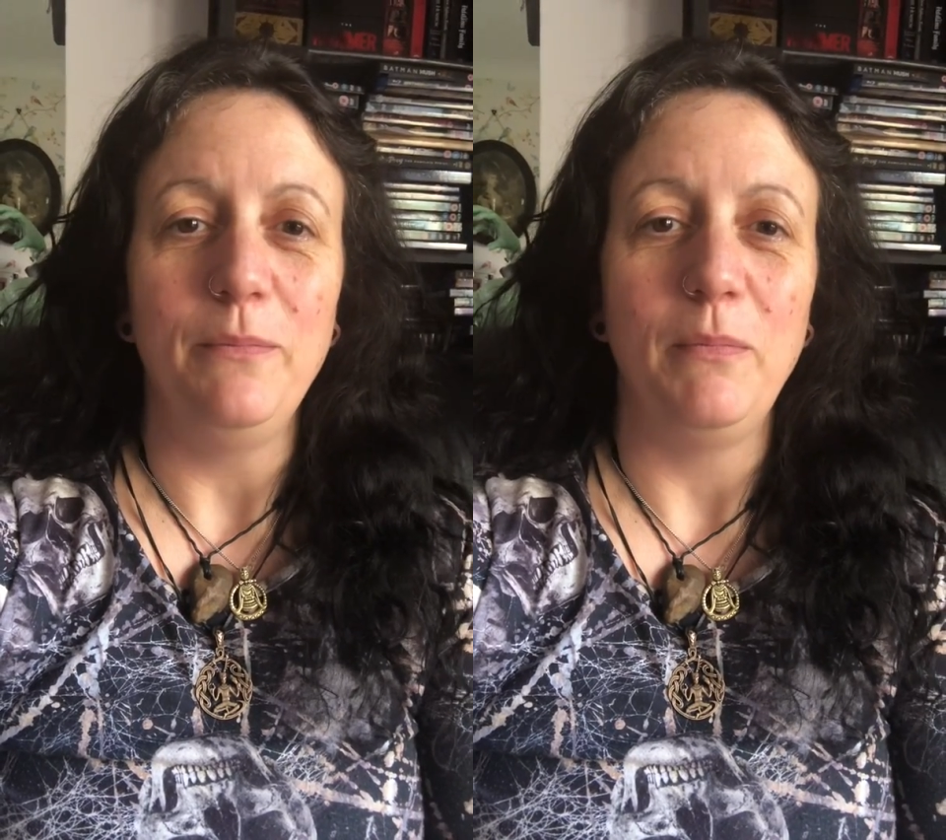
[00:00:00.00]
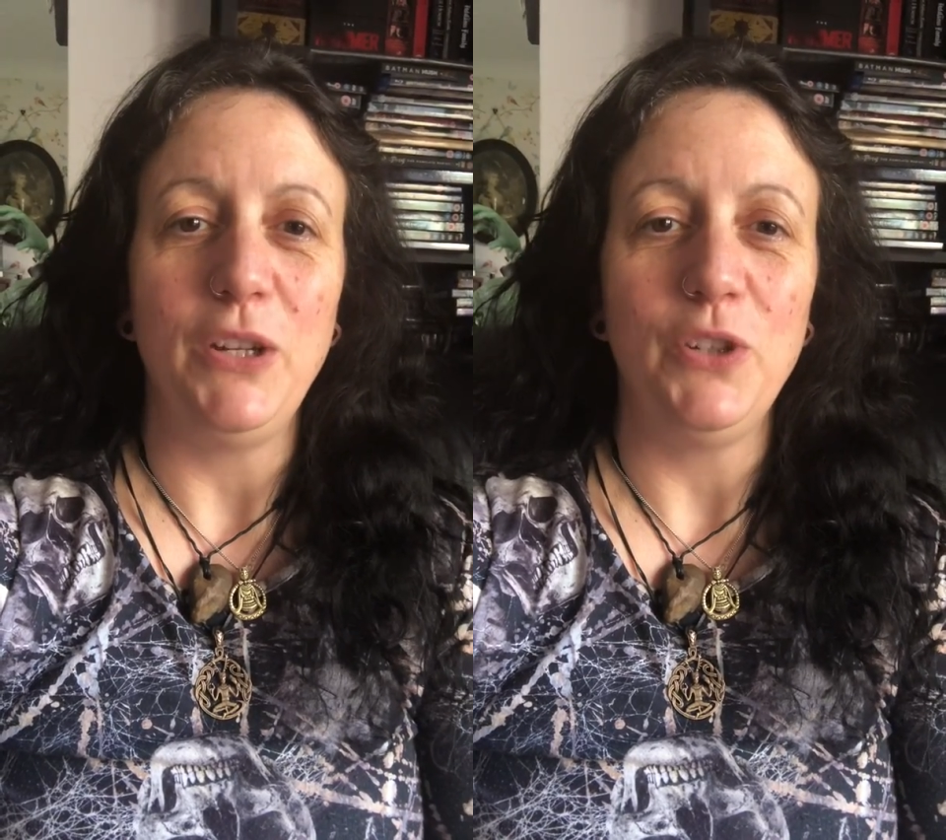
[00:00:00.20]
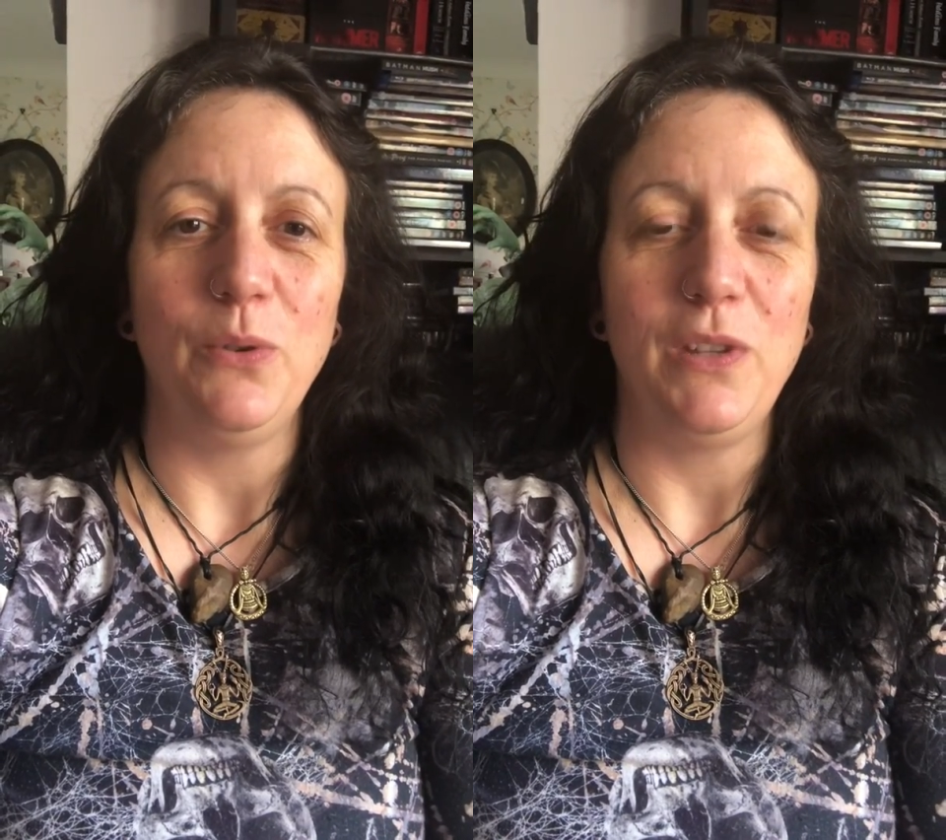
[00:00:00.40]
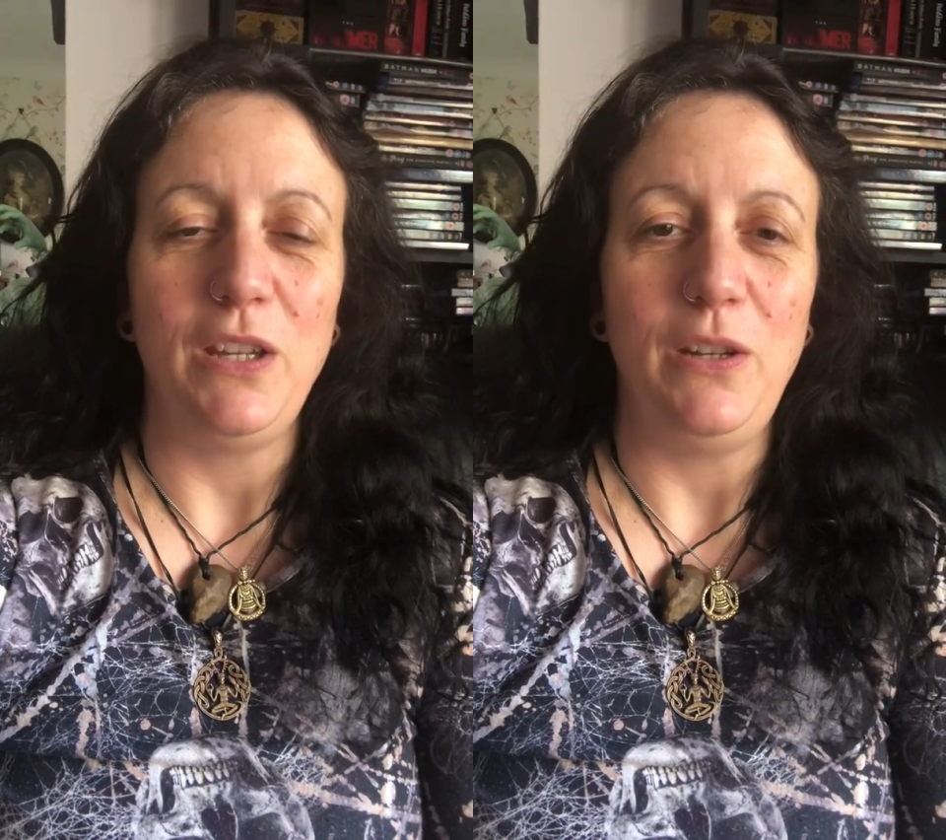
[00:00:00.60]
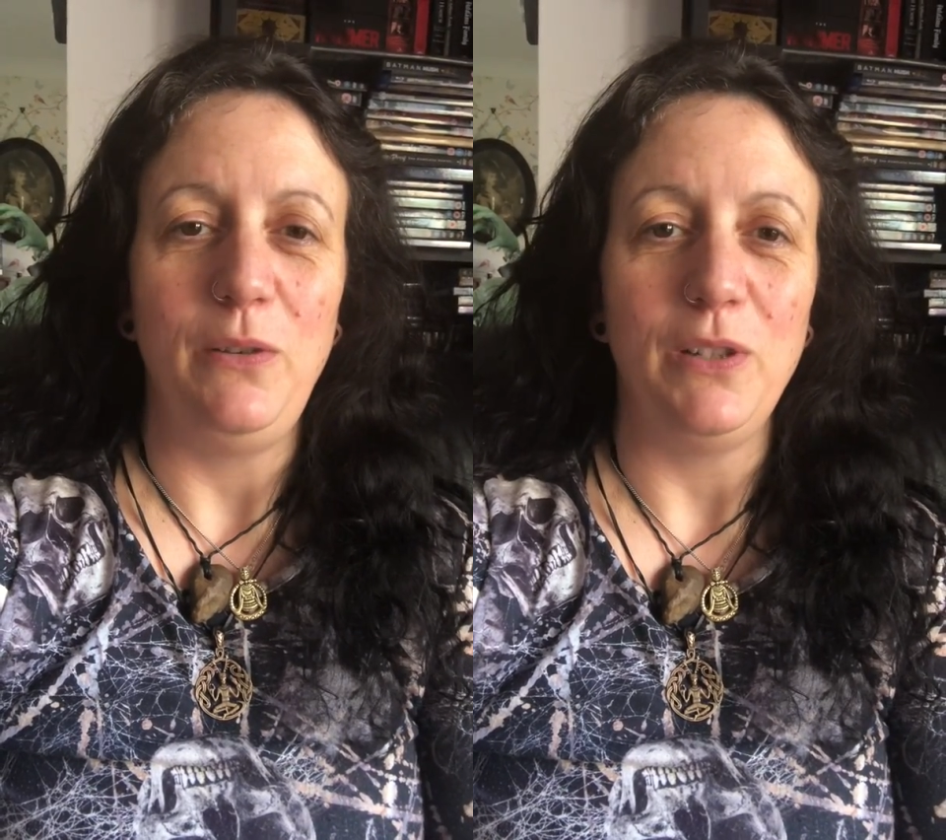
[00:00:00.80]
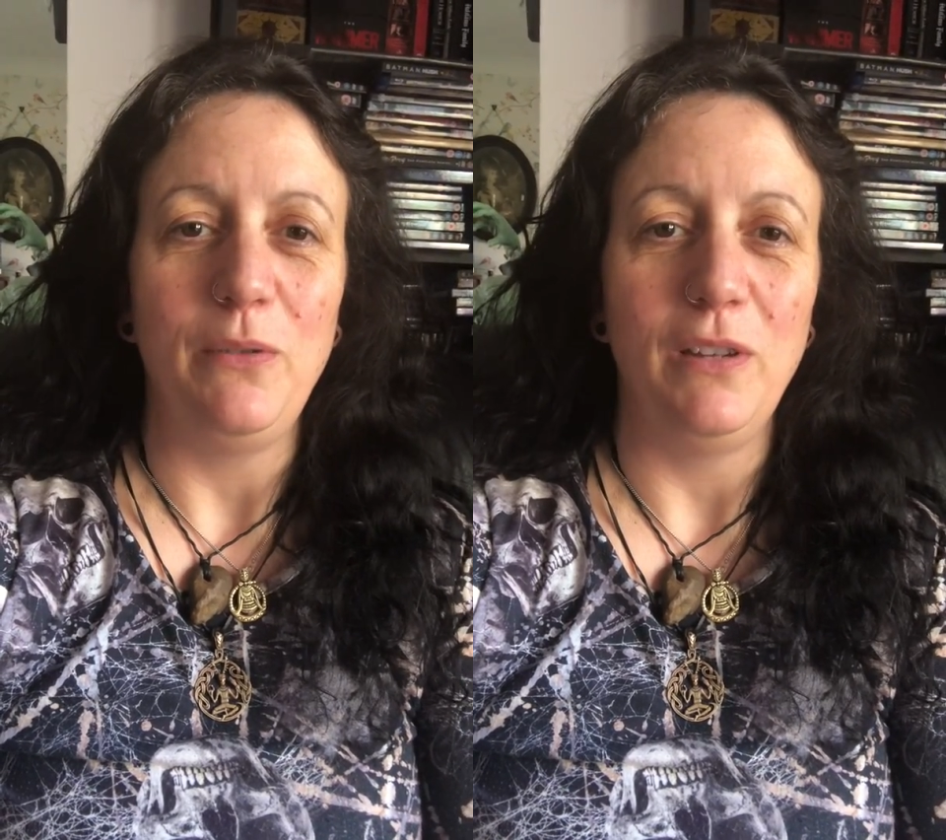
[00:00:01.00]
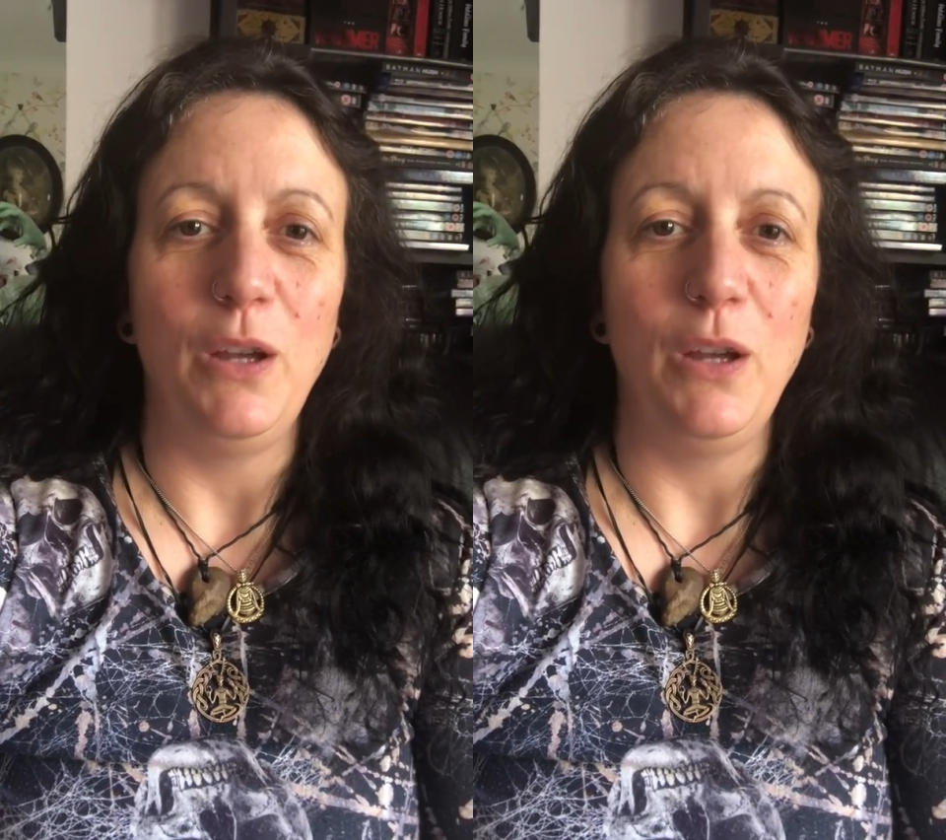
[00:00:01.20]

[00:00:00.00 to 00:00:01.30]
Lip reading: make sure that you don't